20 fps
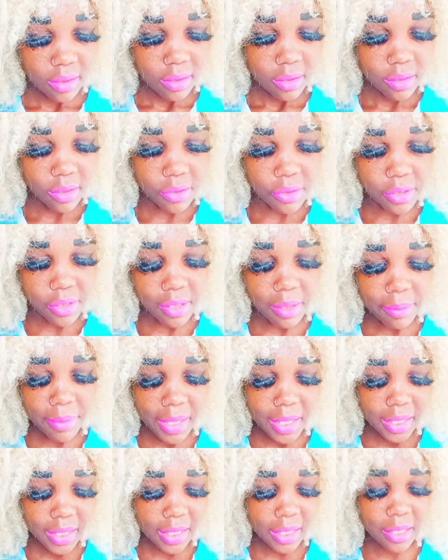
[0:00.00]
So
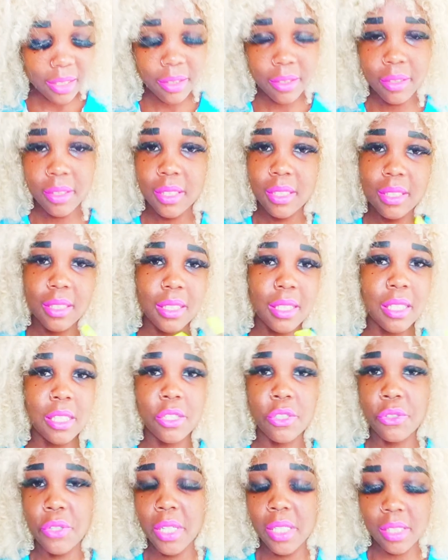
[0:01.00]
somebody here is
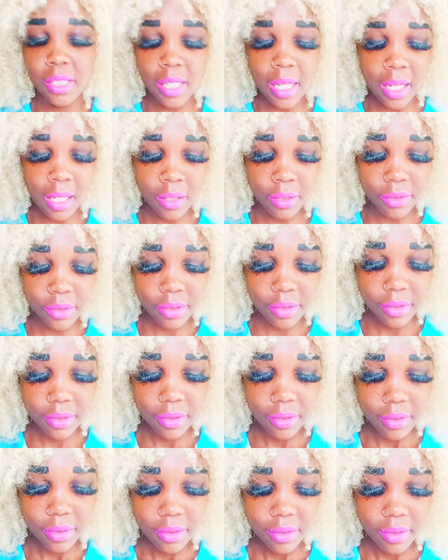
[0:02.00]
stressed out
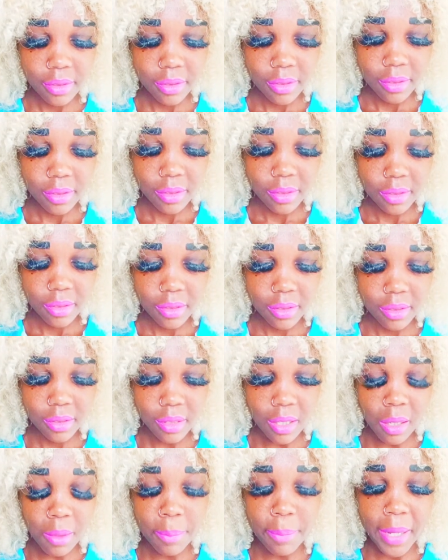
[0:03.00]

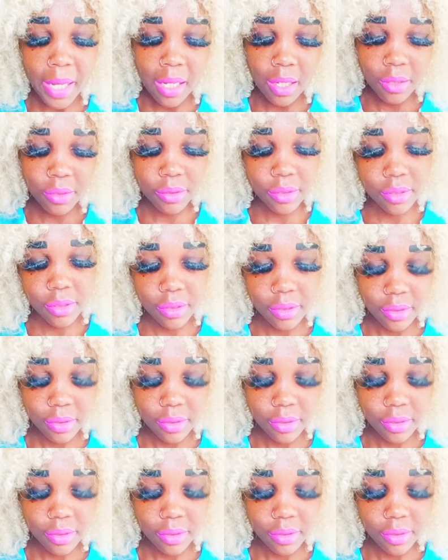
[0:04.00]
about